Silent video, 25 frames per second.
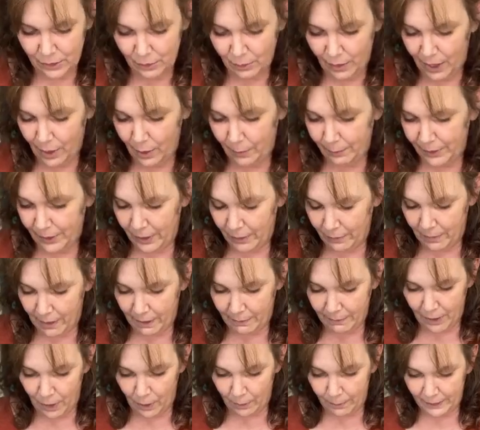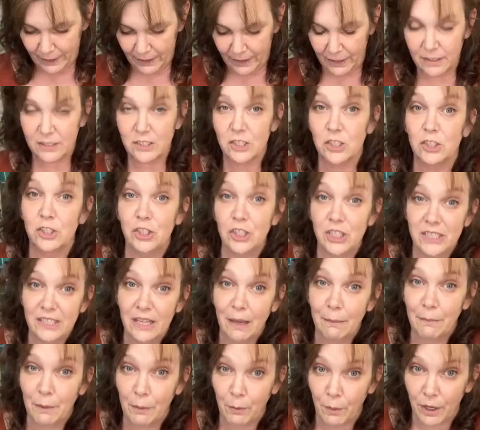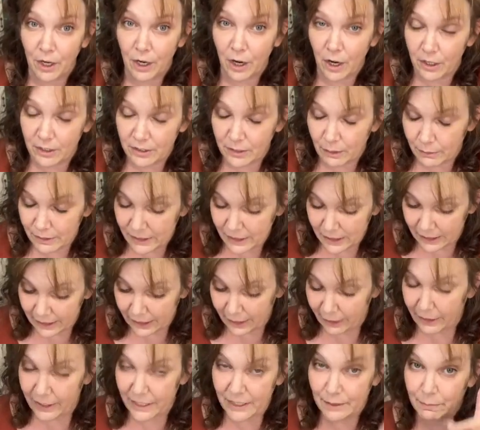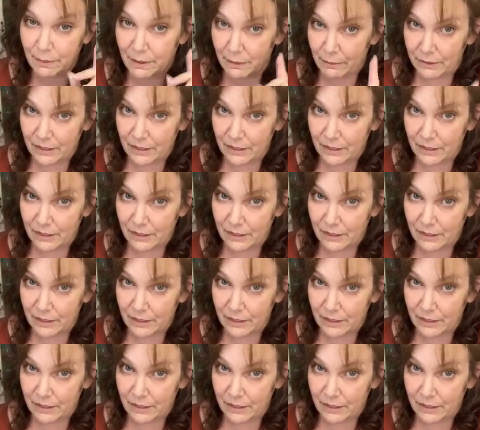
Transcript: Sue, I hope you don't mind me opening this. She sent me one card that was hilarious,